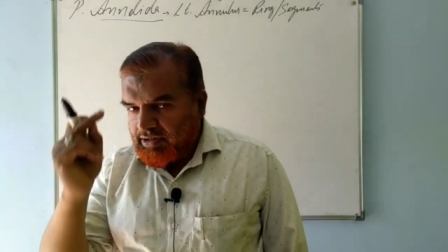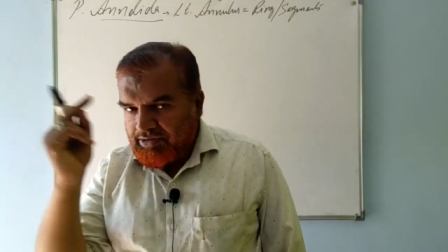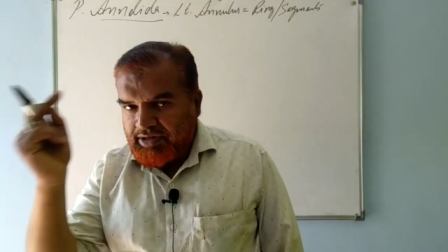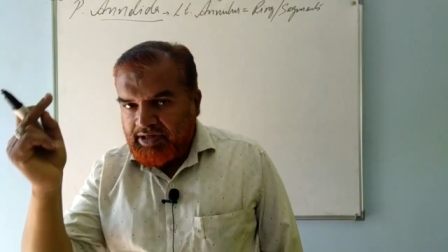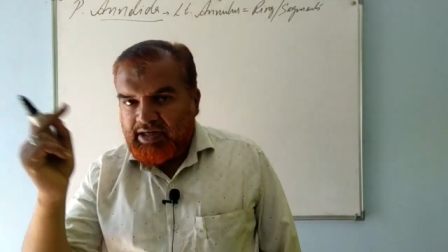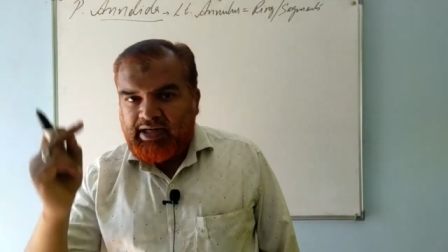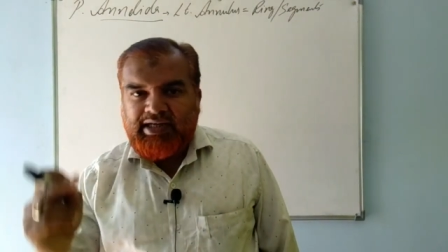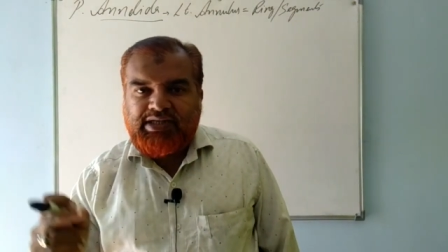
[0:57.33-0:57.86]

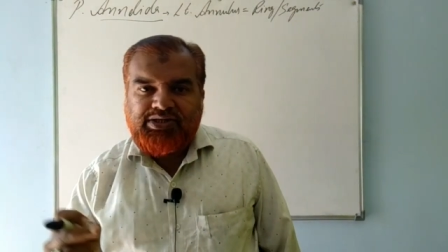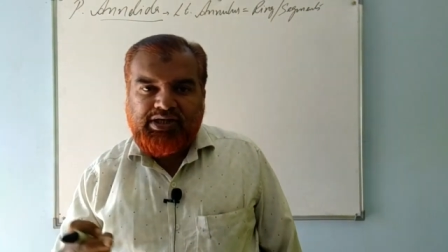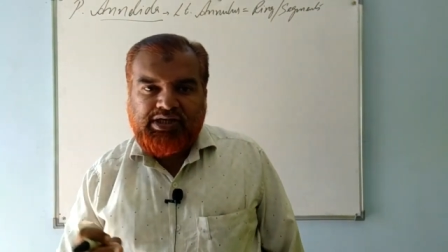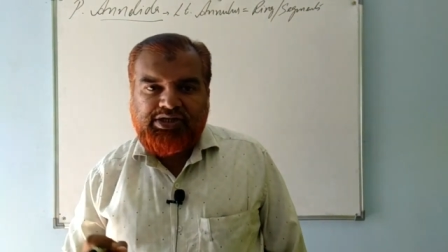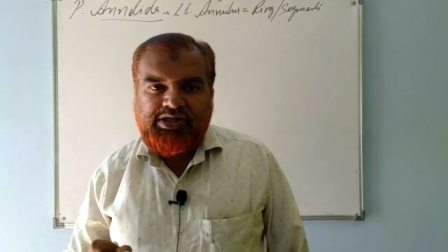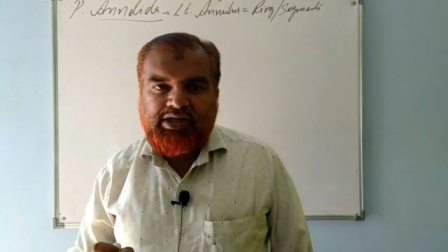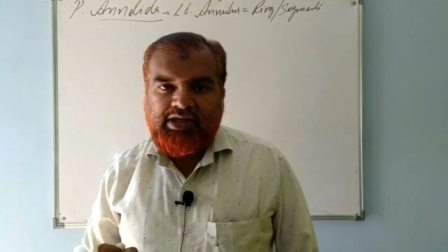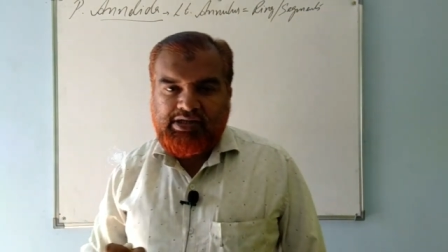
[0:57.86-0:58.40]
ring-like
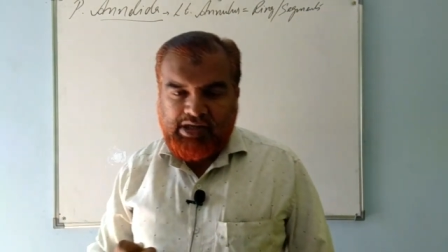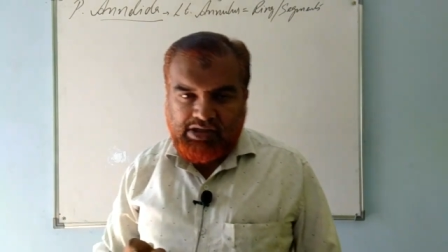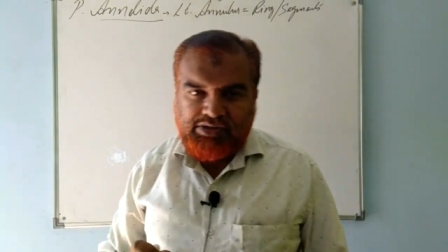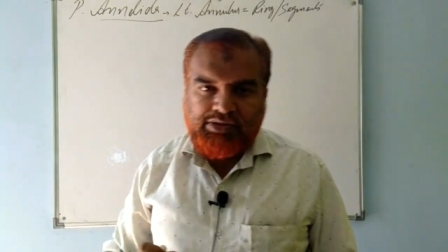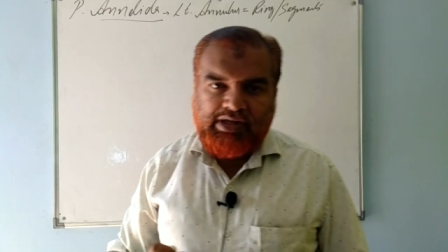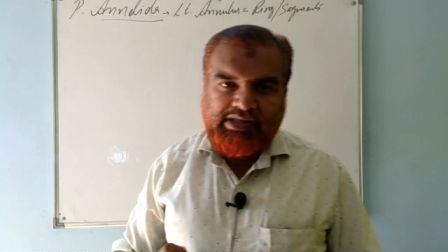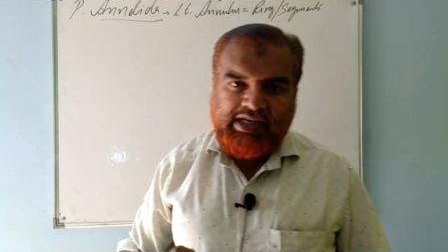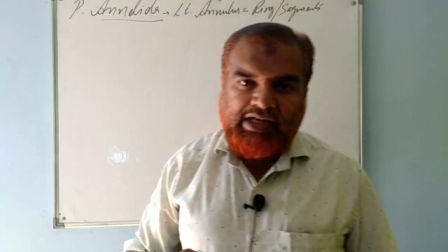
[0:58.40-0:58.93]
structure is also
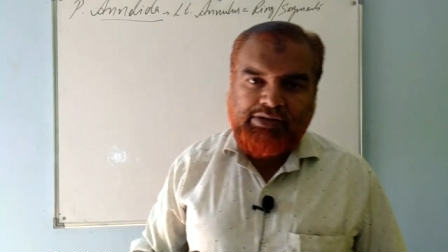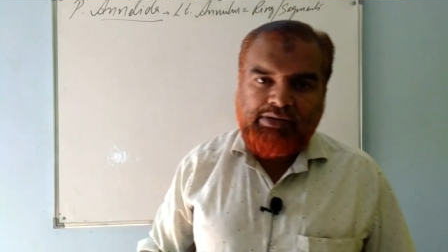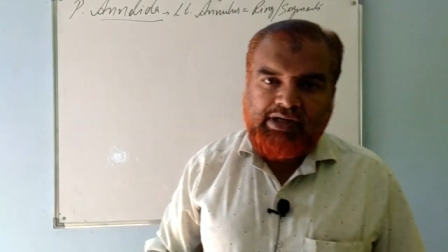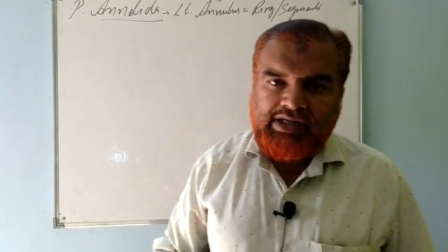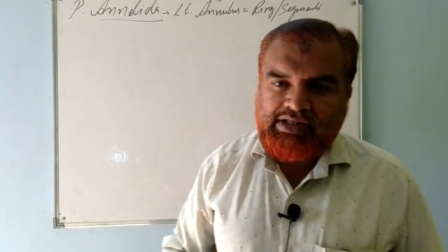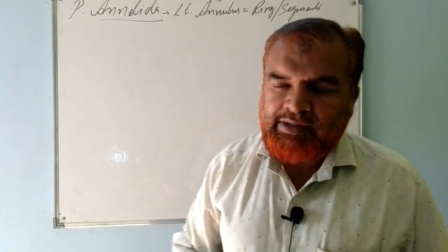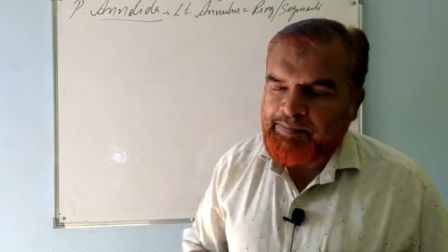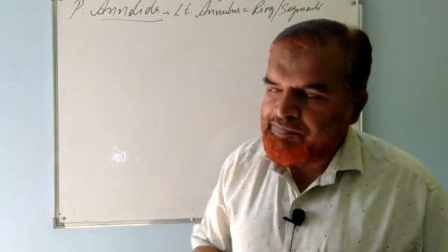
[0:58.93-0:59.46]
known as
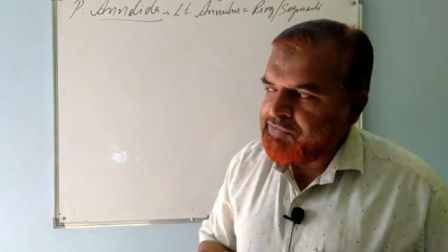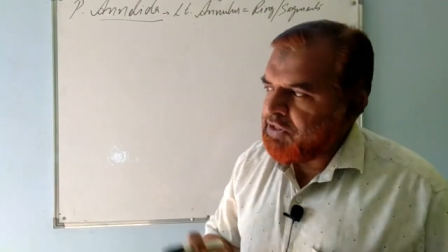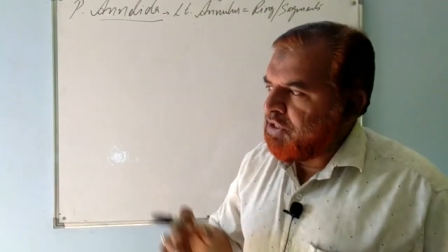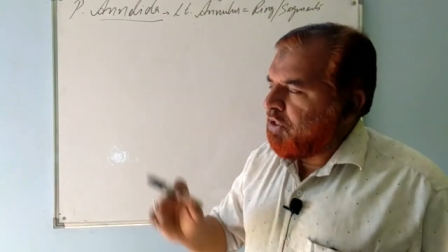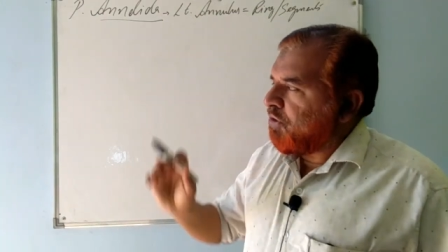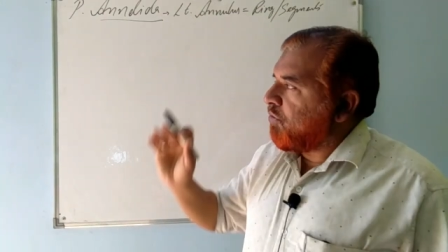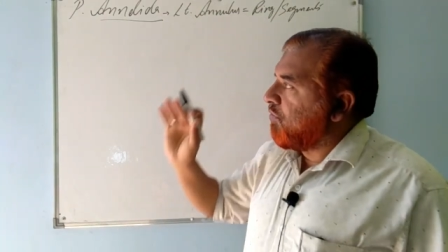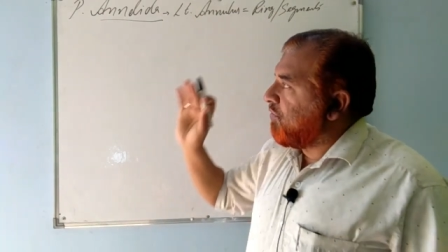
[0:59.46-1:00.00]
annulus.
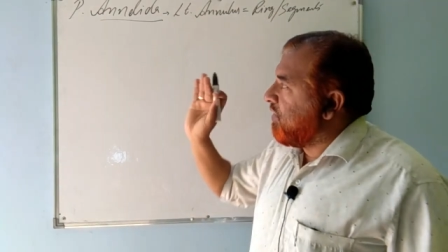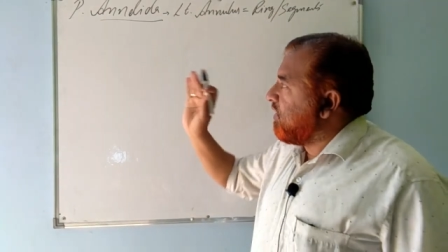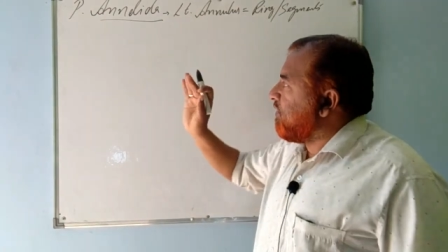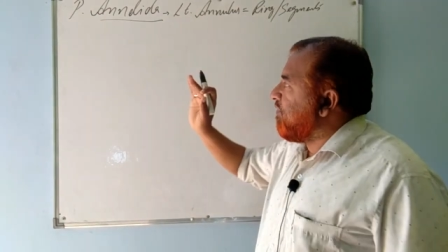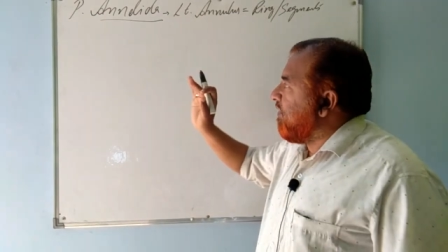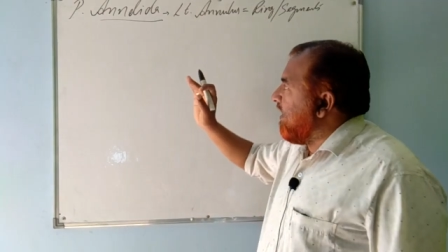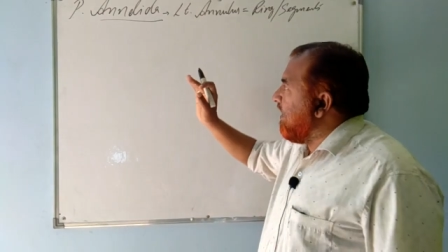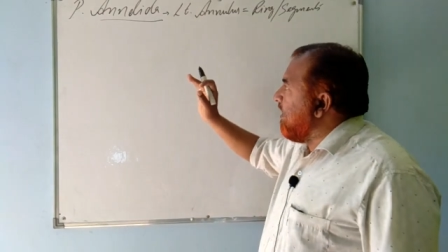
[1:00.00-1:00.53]
So
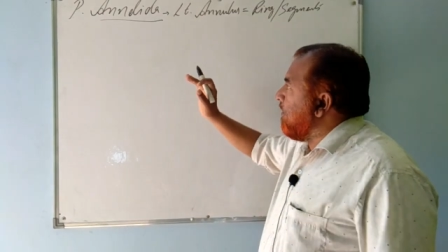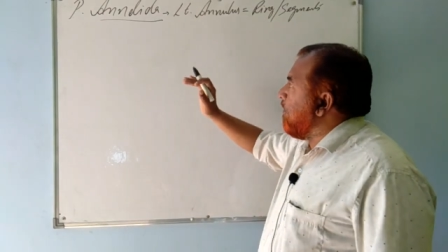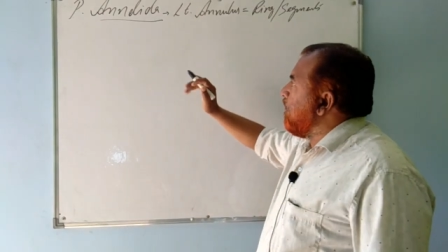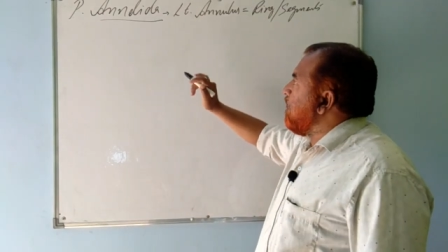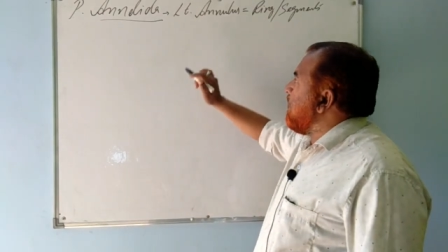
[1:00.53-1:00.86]
this phylum